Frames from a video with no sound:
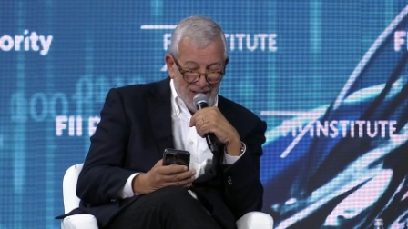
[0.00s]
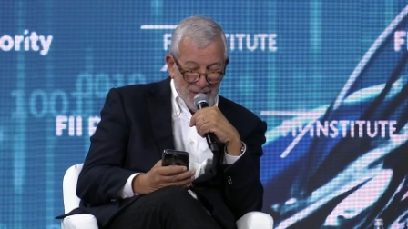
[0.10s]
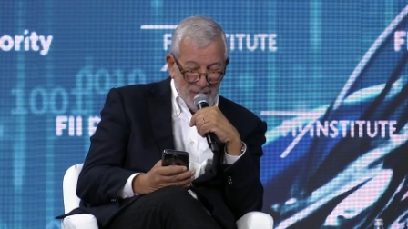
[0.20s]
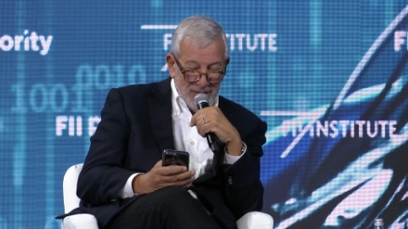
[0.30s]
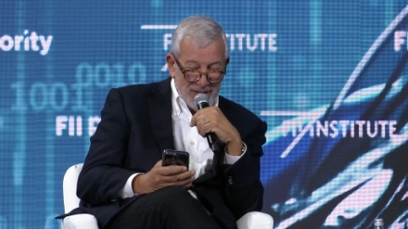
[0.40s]
tell
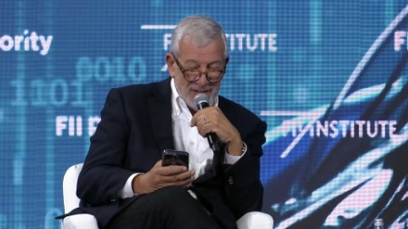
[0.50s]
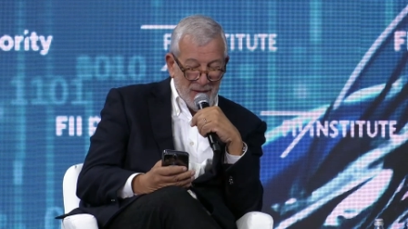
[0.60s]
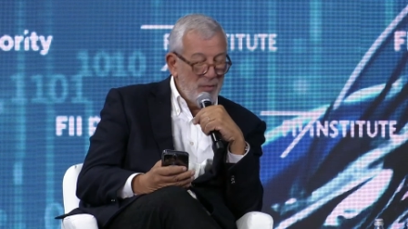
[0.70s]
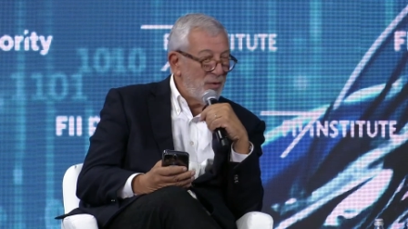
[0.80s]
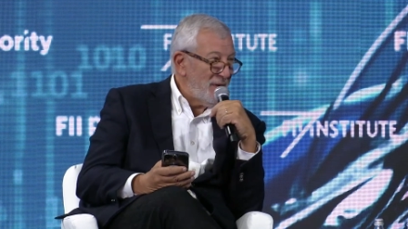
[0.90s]
you the
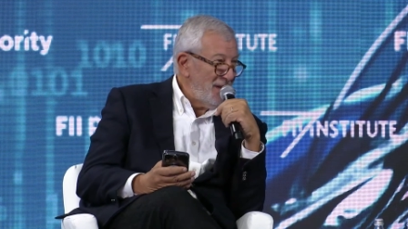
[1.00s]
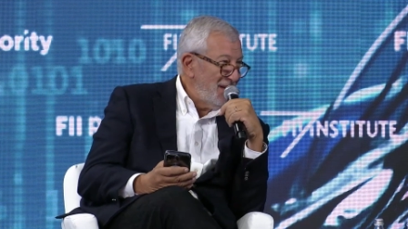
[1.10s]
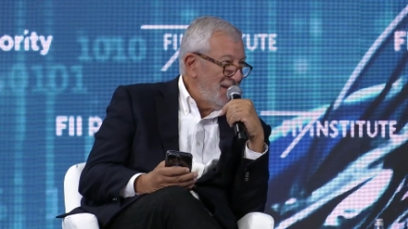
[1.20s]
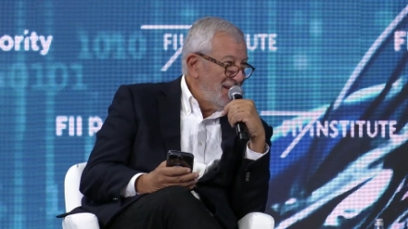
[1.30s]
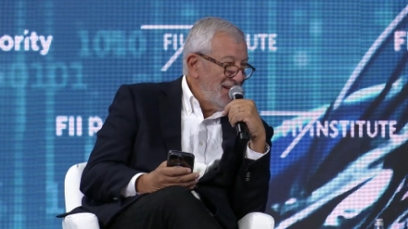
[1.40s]
summary
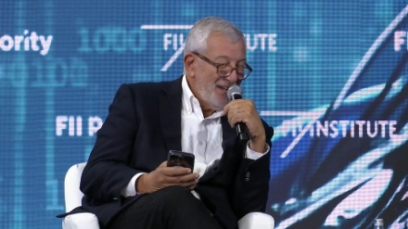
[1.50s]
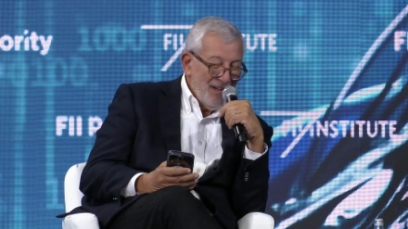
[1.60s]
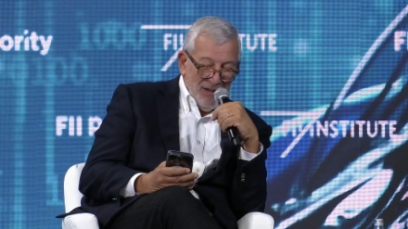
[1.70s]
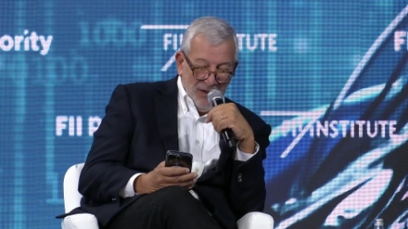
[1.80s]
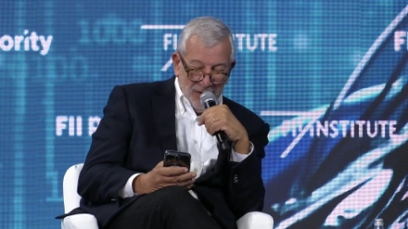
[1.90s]

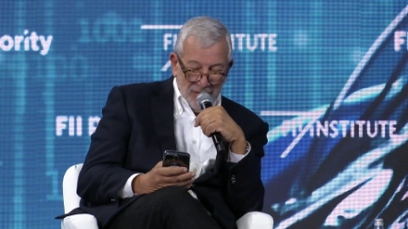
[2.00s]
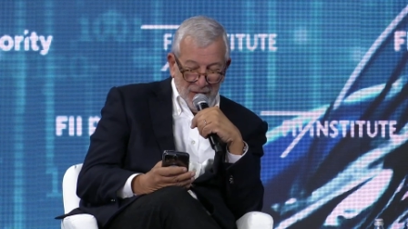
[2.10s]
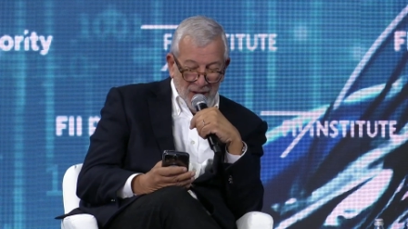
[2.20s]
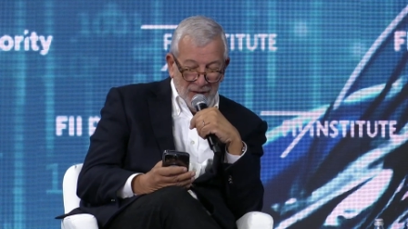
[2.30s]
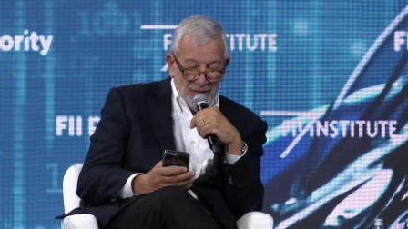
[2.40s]
of
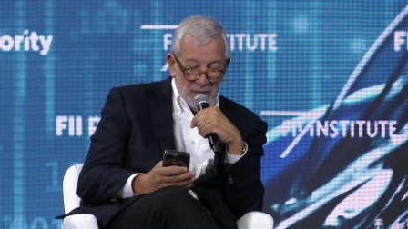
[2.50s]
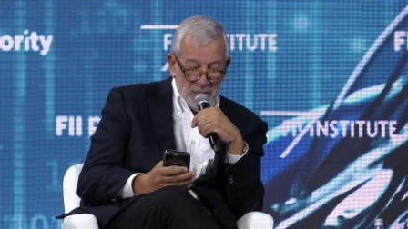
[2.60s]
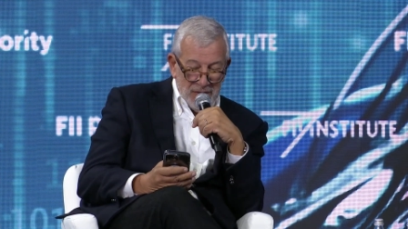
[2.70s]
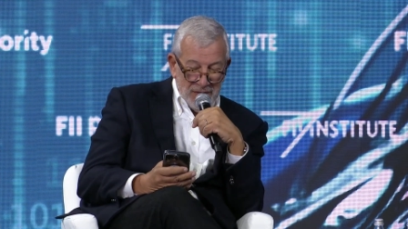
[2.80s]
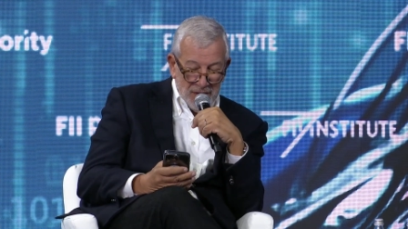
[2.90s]
the
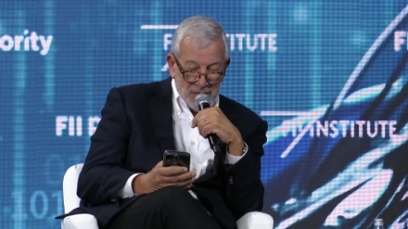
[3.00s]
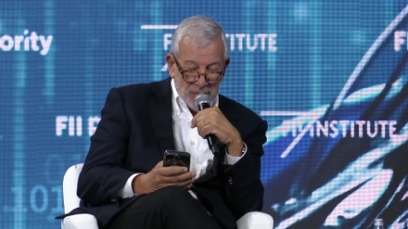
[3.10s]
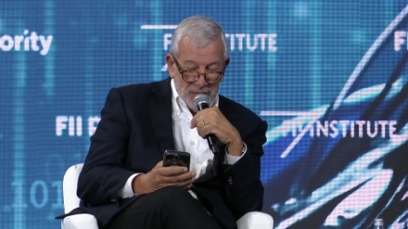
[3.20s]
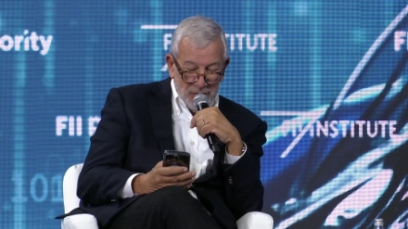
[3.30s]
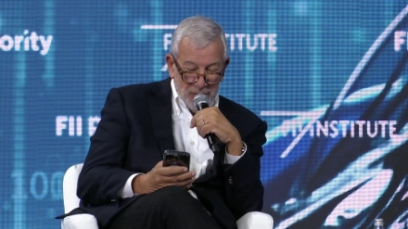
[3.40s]
Harvard Business
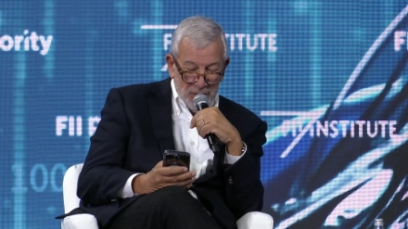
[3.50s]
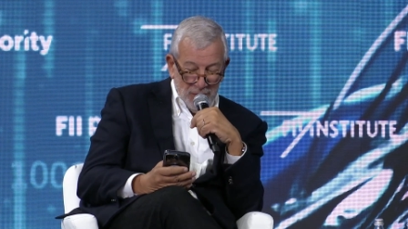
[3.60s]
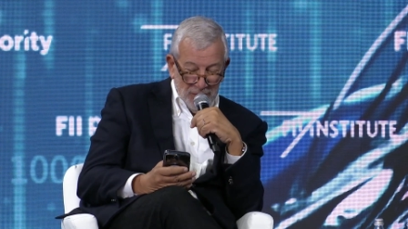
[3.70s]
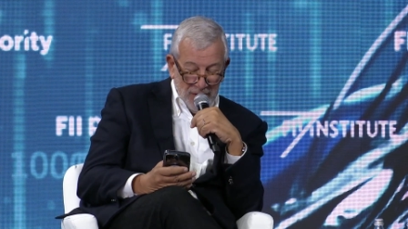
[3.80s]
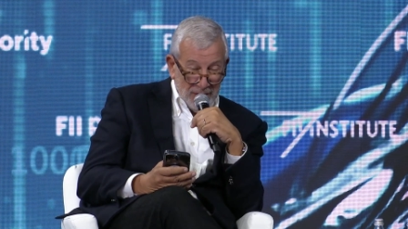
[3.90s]

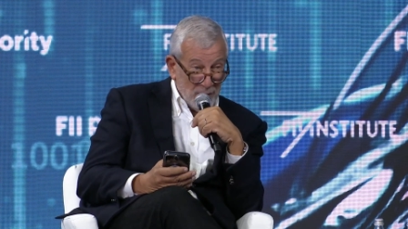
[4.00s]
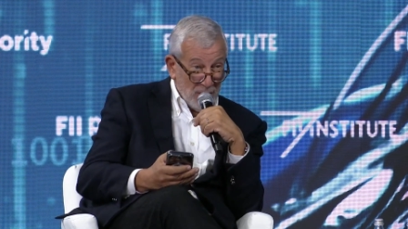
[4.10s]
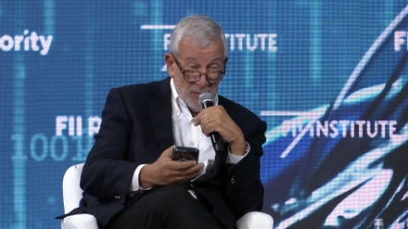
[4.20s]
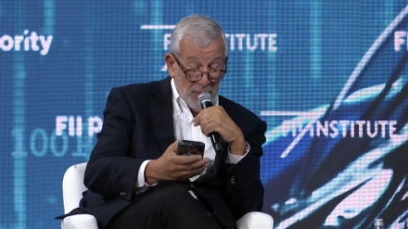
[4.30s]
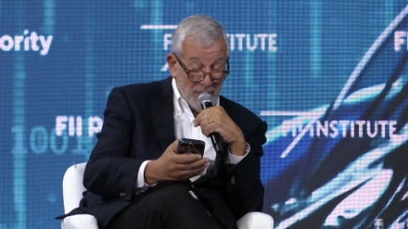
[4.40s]
Review that
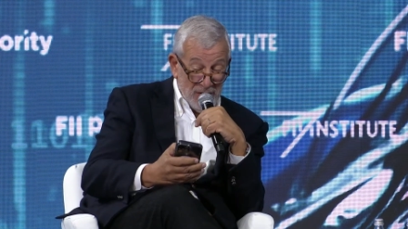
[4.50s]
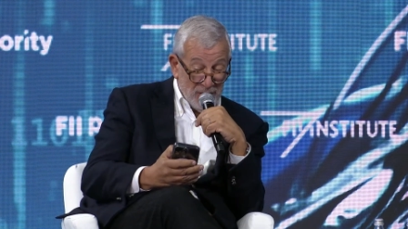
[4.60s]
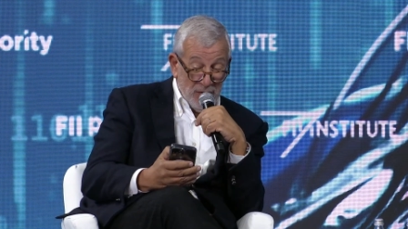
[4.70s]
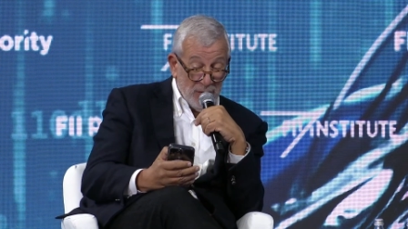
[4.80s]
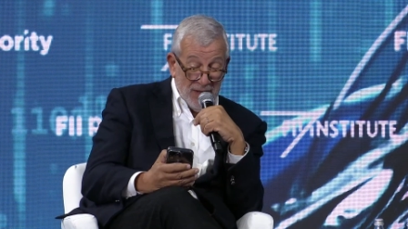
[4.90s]
was
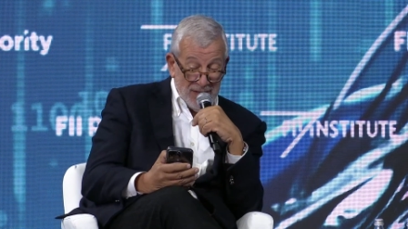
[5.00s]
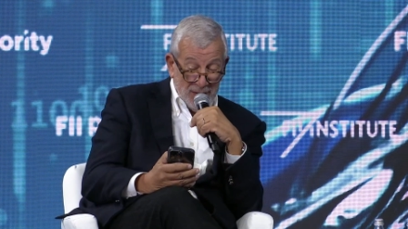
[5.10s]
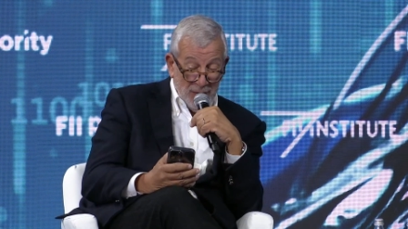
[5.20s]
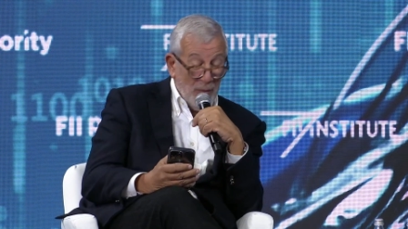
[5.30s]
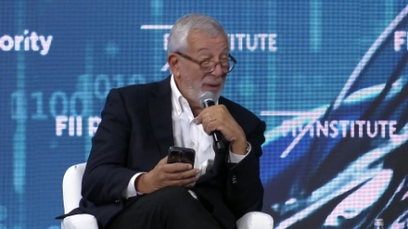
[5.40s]
published a few days
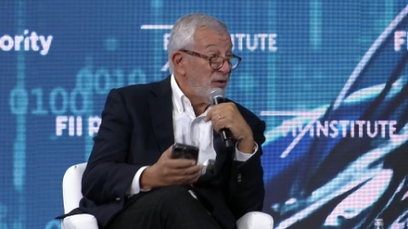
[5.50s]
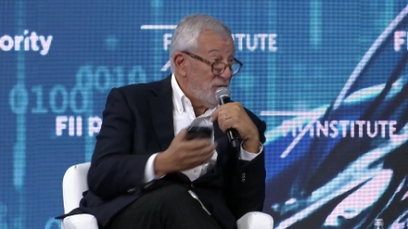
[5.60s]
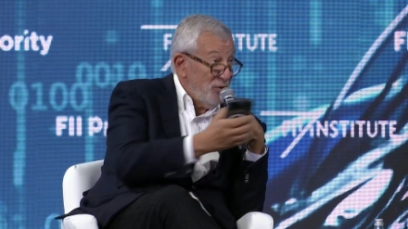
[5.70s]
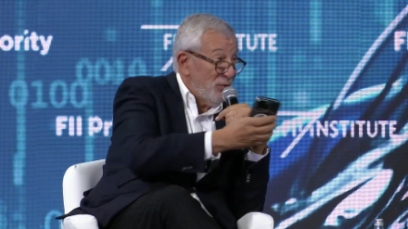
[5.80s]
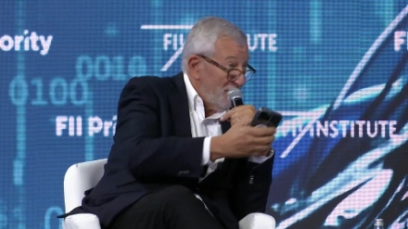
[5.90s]
ago
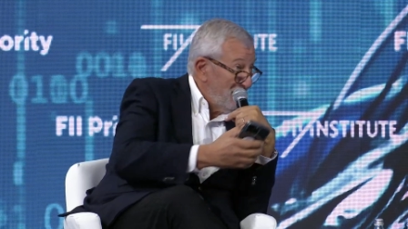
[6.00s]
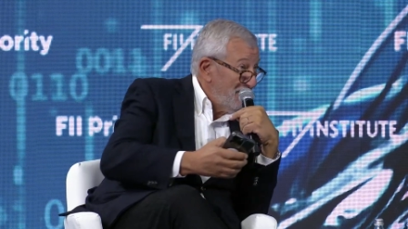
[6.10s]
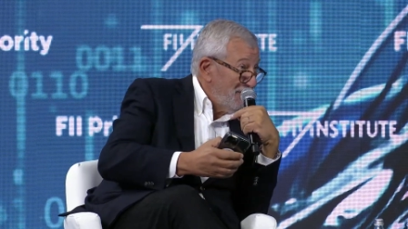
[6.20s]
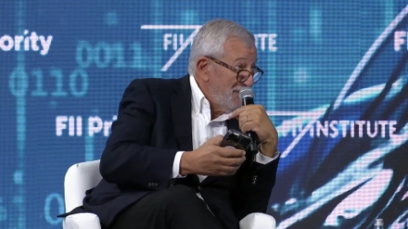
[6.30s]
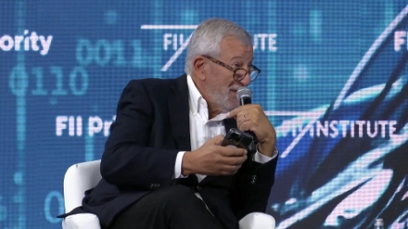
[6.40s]
about you
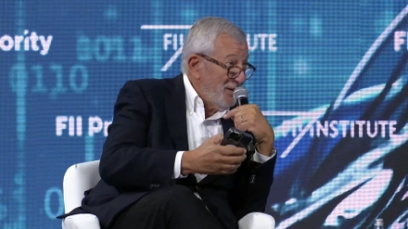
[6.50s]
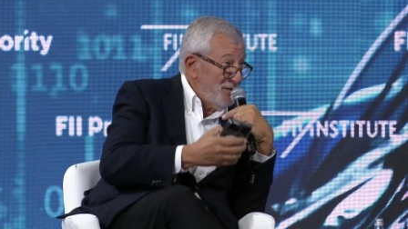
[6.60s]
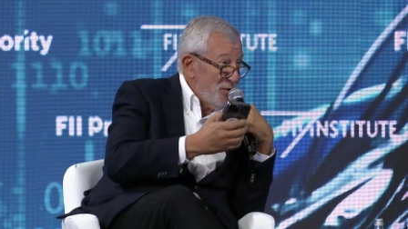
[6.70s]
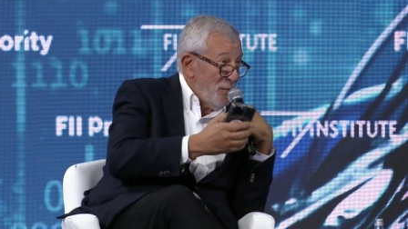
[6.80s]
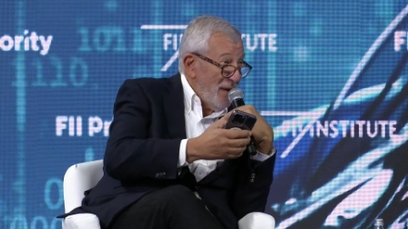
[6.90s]

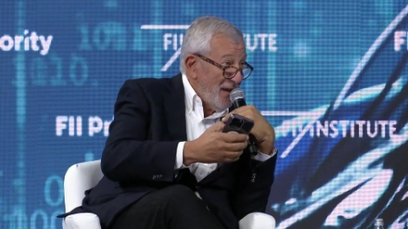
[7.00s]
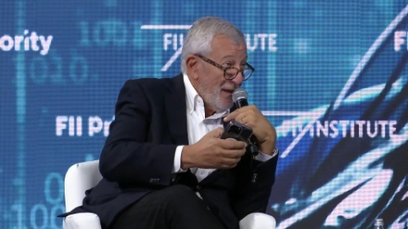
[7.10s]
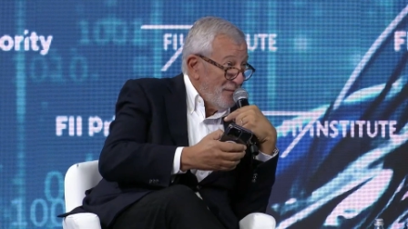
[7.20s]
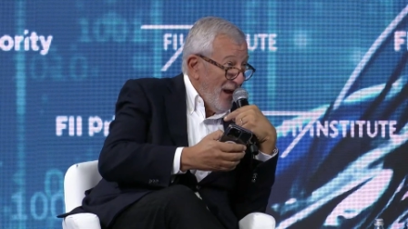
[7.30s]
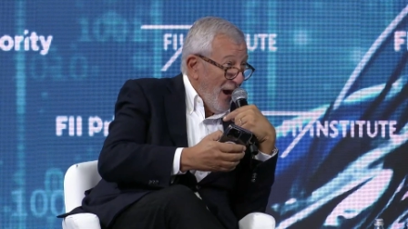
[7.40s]
because oh. you
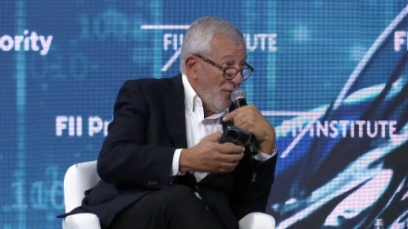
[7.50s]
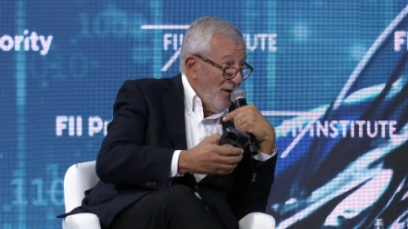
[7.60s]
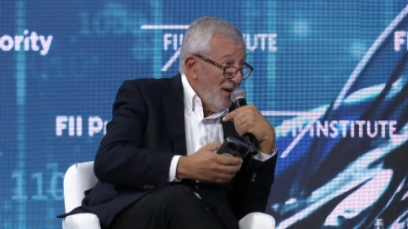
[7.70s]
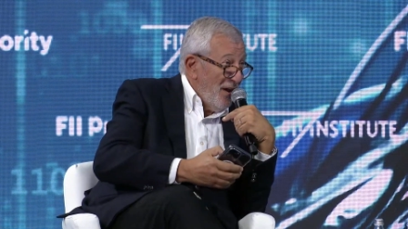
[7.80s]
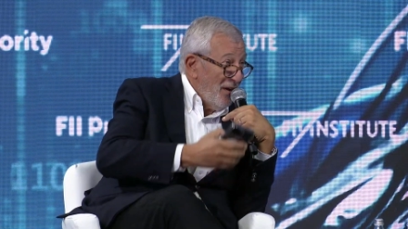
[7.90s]
became now
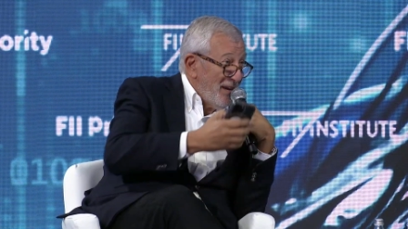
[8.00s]
a